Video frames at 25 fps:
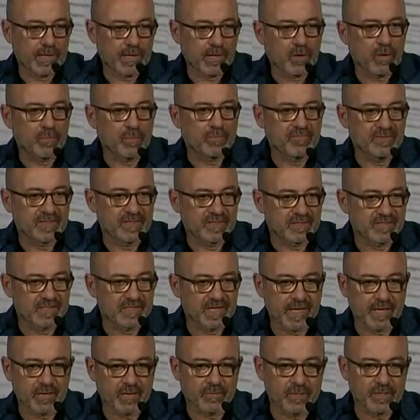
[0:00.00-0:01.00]
the
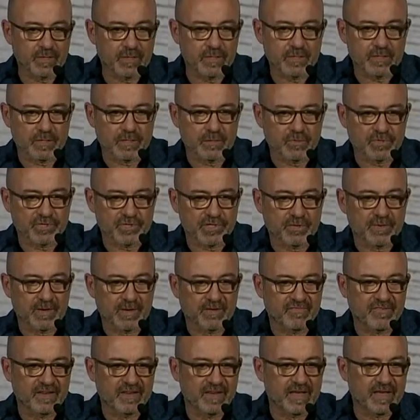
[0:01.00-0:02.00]
communique, but it will be
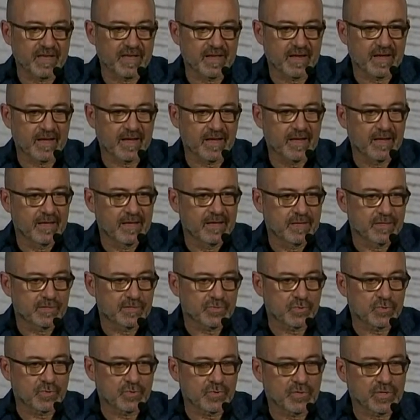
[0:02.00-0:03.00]
discussed
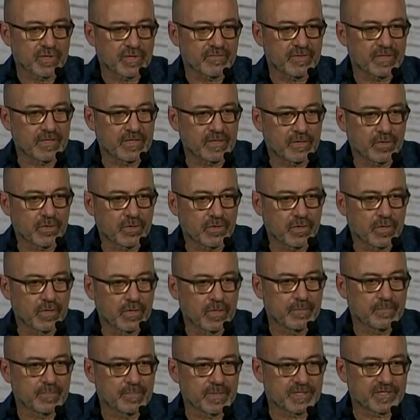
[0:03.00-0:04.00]
at
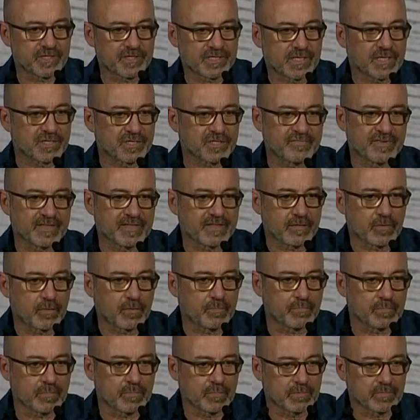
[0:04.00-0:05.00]
COP26. So
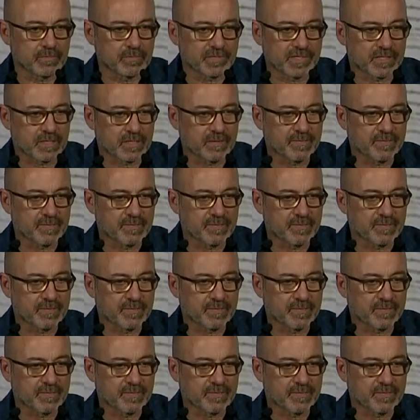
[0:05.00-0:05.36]
there's this